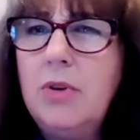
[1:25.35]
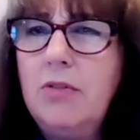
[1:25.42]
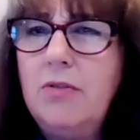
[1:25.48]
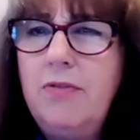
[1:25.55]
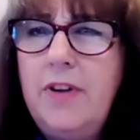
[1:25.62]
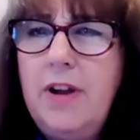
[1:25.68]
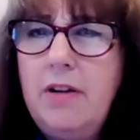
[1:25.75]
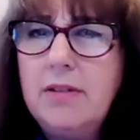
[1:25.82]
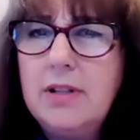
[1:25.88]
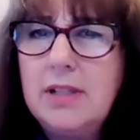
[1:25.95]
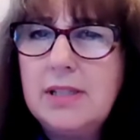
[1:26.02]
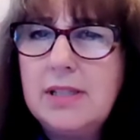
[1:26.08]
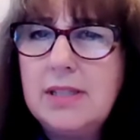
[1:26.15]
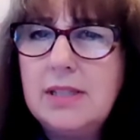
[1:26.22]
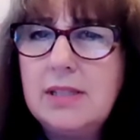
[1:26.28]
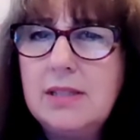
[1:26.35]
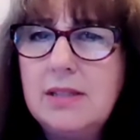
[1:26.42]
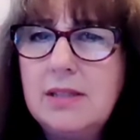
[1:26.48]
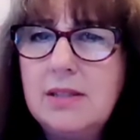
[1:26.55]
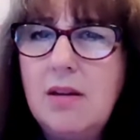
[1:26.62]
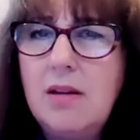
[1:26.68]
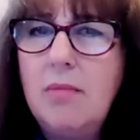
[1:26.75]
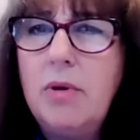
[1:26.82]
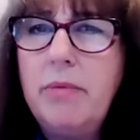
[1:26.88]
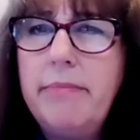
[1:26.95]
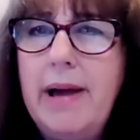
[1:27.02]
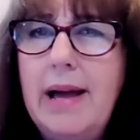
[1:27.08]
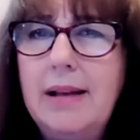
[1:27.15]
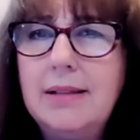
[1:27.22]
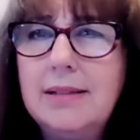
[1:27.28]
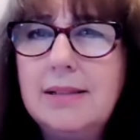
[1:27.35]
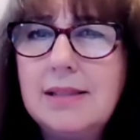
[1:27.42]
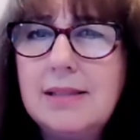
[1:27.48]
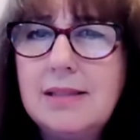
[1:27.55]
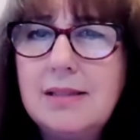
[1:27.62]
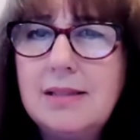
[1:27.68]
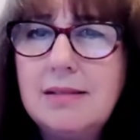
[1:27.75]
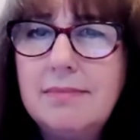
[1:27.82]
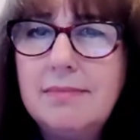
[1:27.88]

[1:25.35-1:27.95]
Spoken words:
unfairness, some imbalance.